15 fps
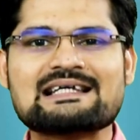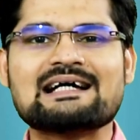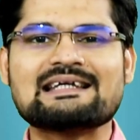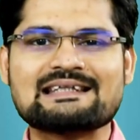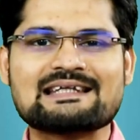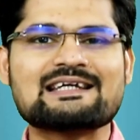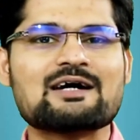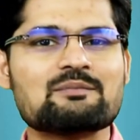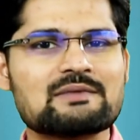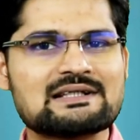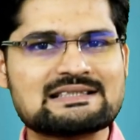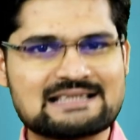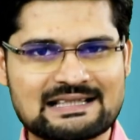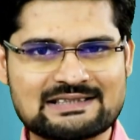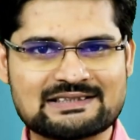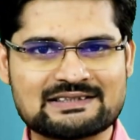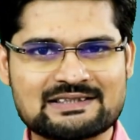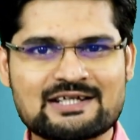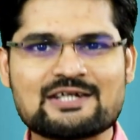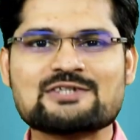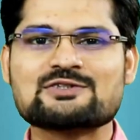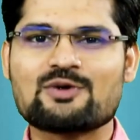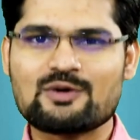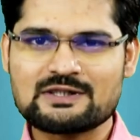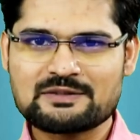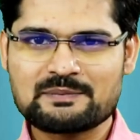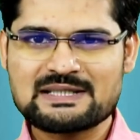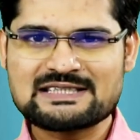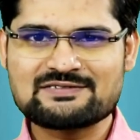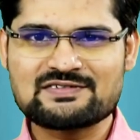in the comment section. So all
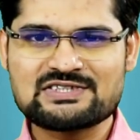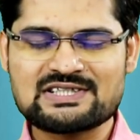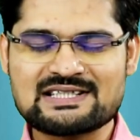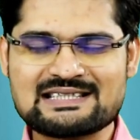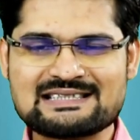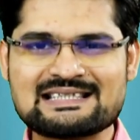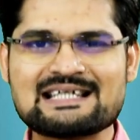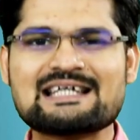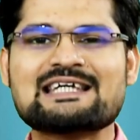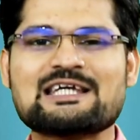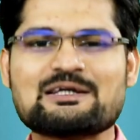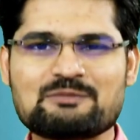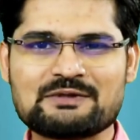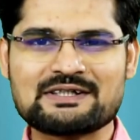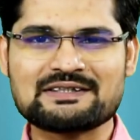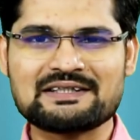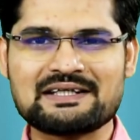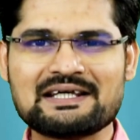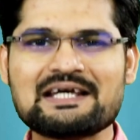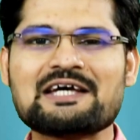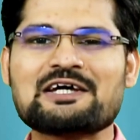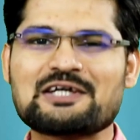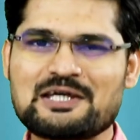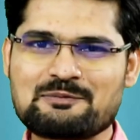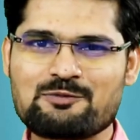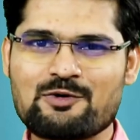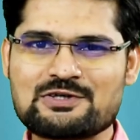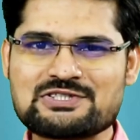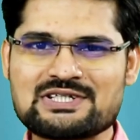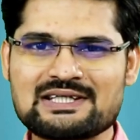the best wishes, keep learning, keep
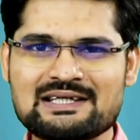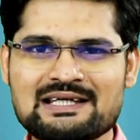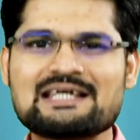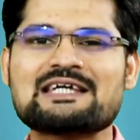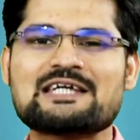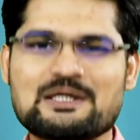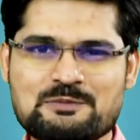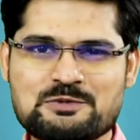watching, keep